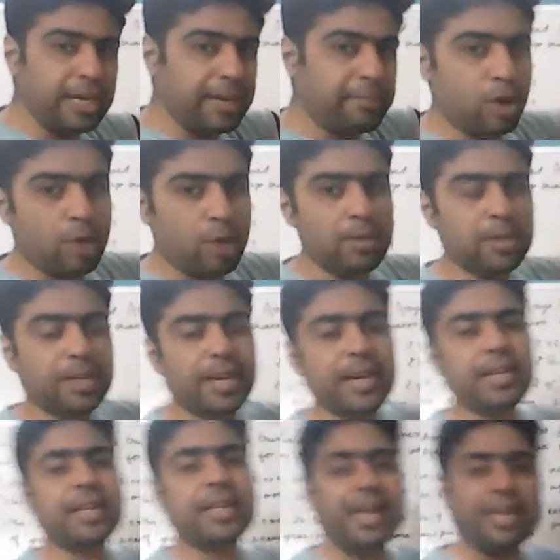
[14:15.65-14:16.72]
abnormal
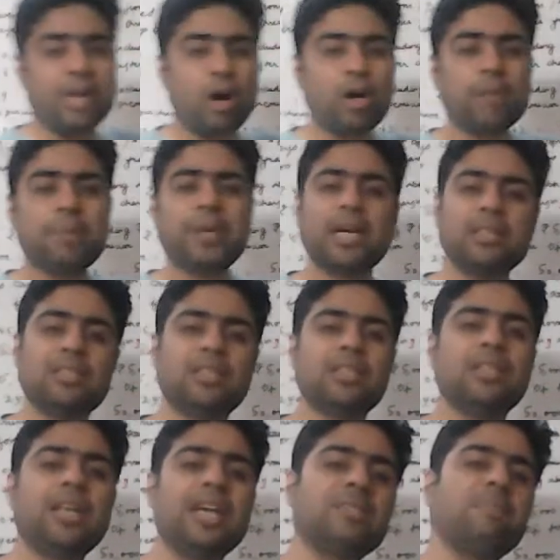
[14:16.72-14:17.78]
gain cannot be
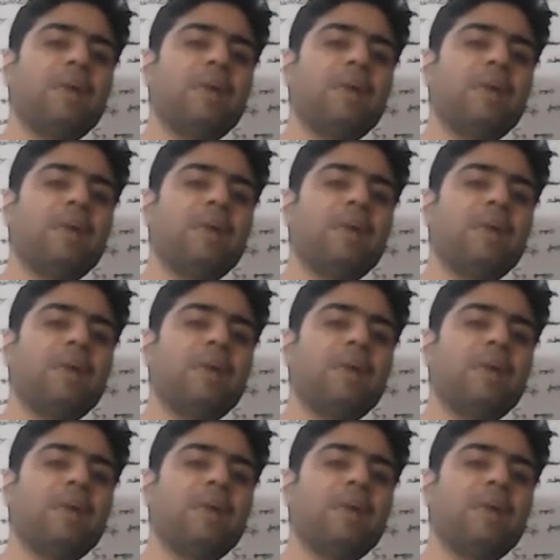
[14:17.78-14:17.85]
considered as